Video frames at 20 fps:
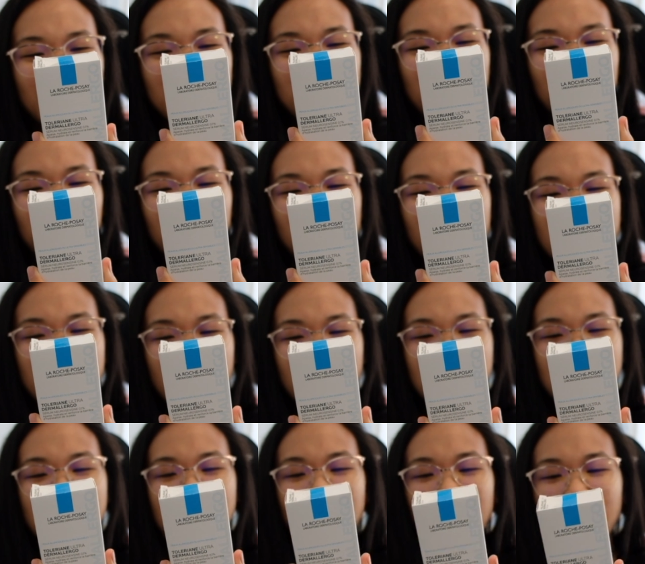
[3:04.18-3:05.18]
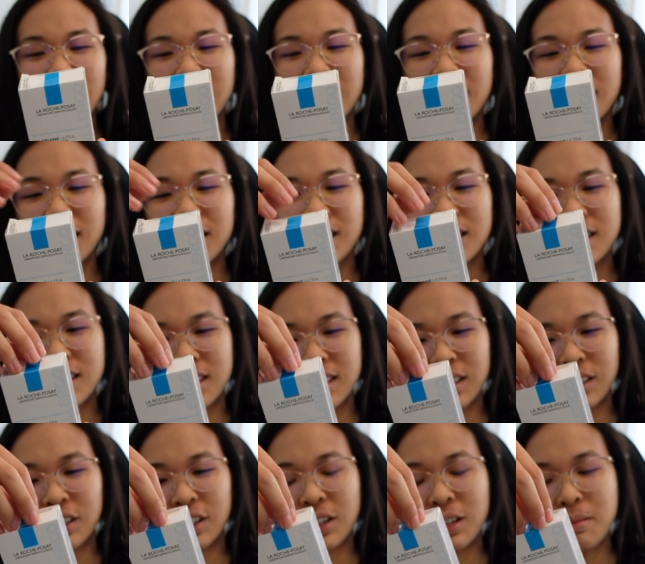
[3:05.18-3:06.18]
neuro
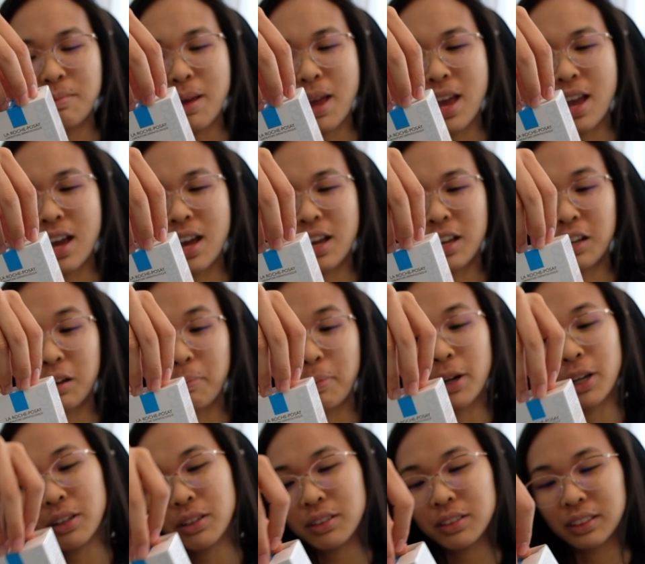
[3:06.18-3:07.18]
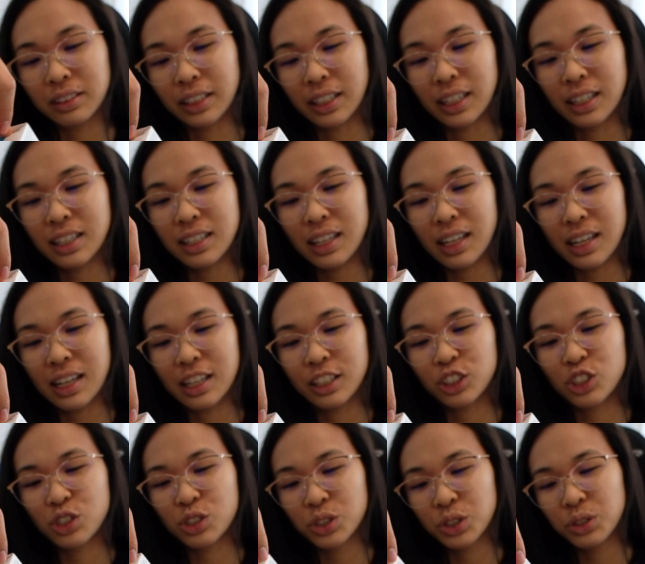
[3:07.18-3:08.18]
serum, and apparently
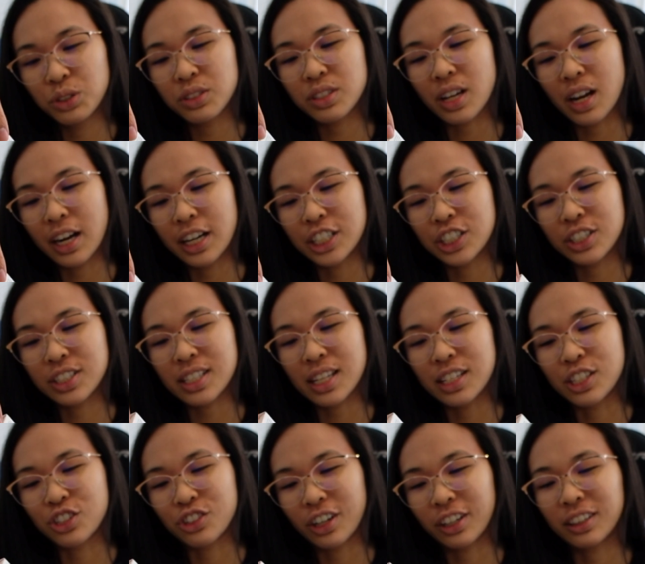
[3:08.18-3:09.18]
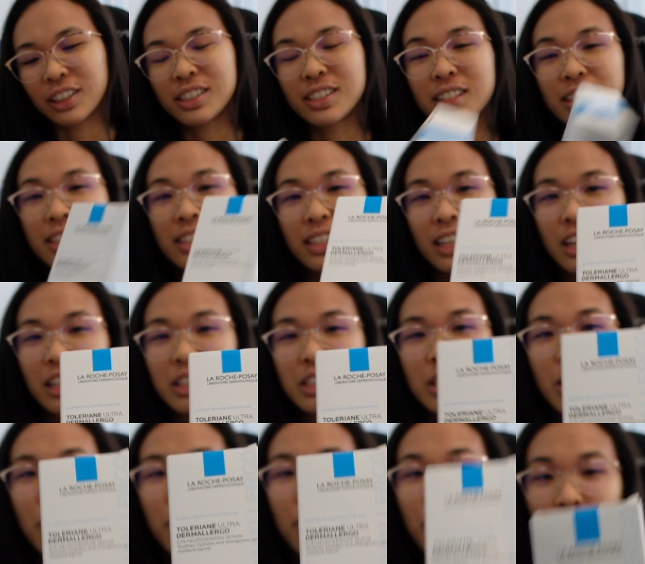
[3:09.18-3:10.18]
it soothes, hydrates, and strengthens the skin's
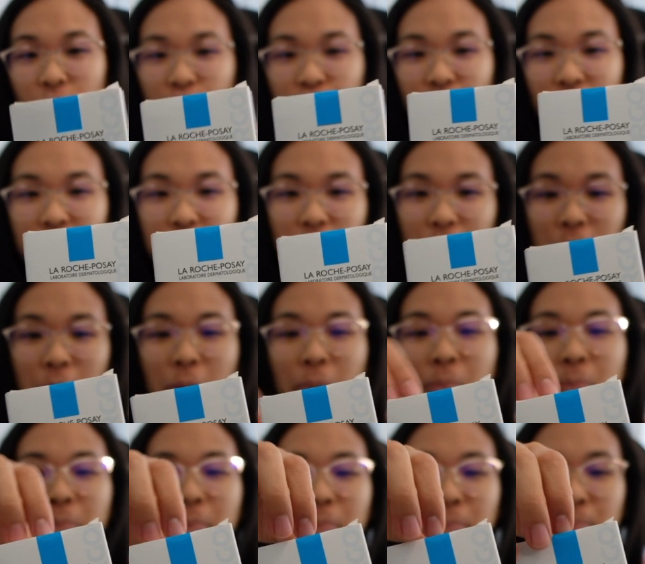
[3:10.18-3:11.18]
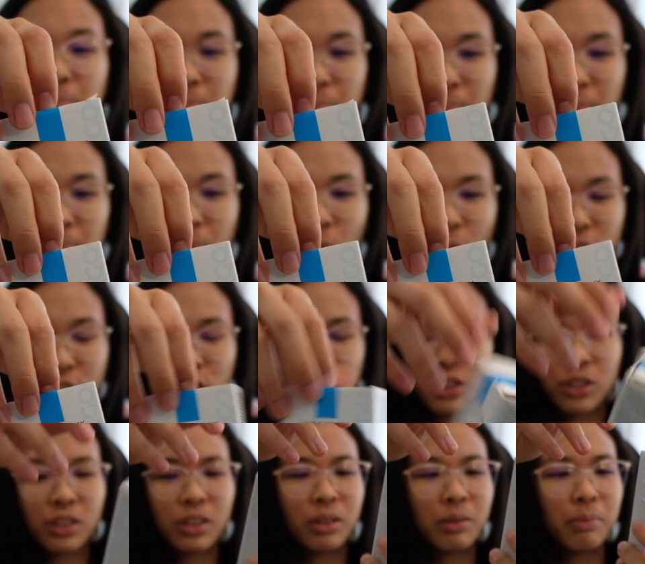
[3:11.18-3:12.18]

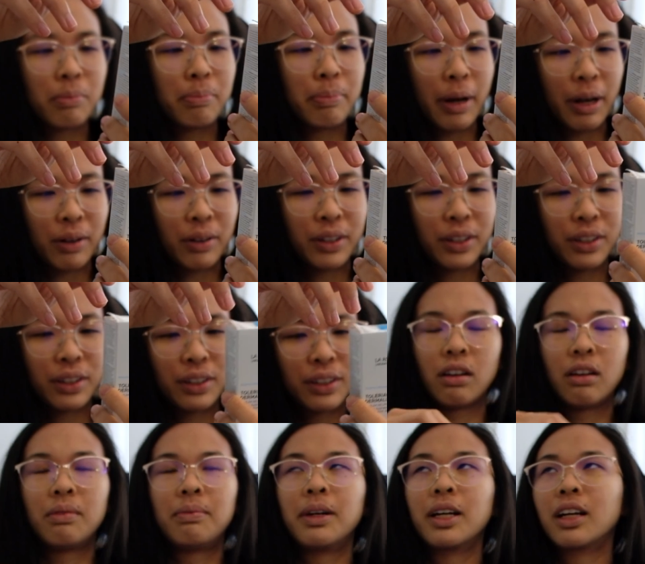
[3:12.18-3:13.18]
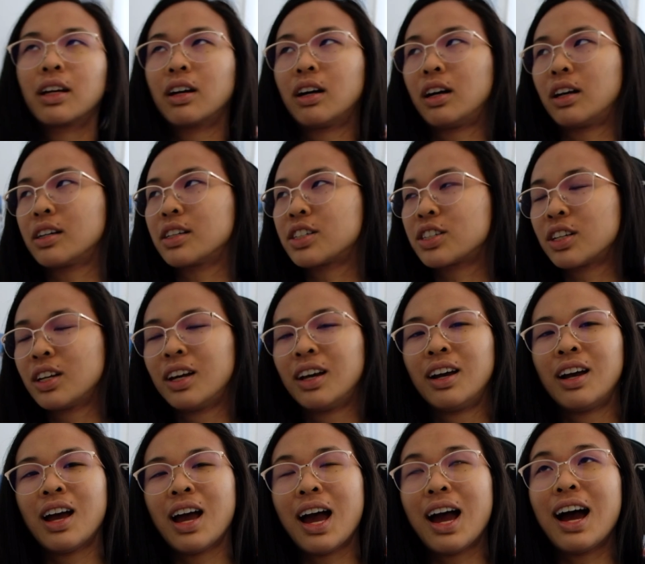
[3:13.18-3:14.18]
moisture barrier. Oh my gosh.
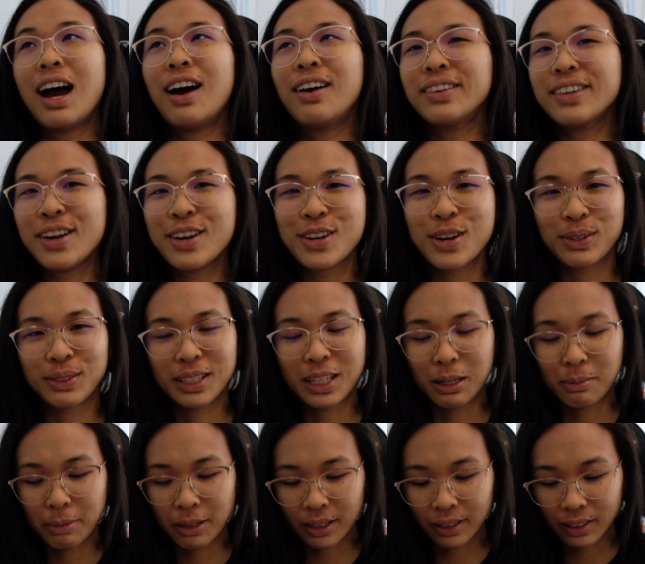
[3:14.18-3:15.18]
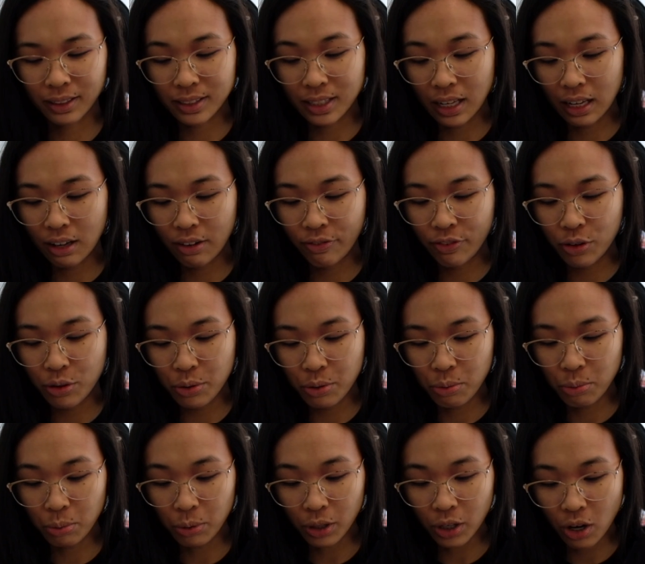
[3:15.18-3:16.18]
How did I know it's going to be like this? If you
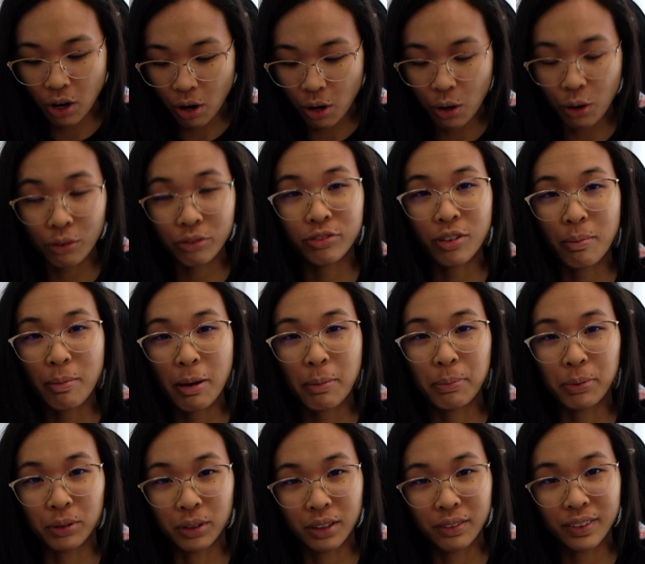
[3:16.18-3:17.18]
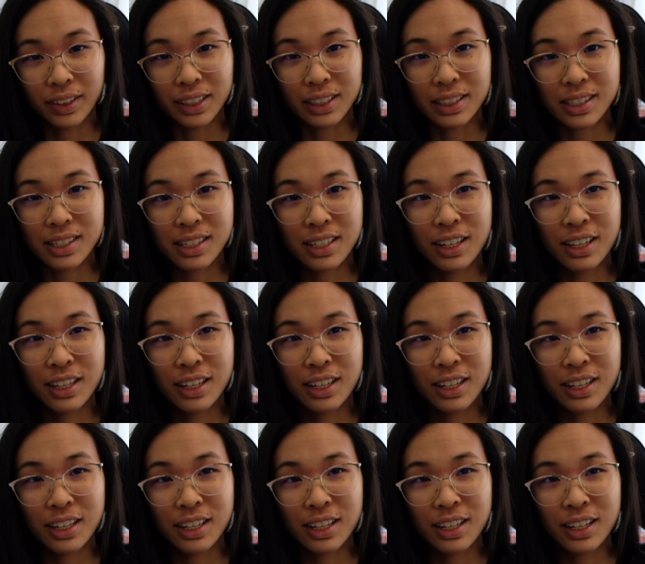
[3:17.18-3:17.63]
recall from my previous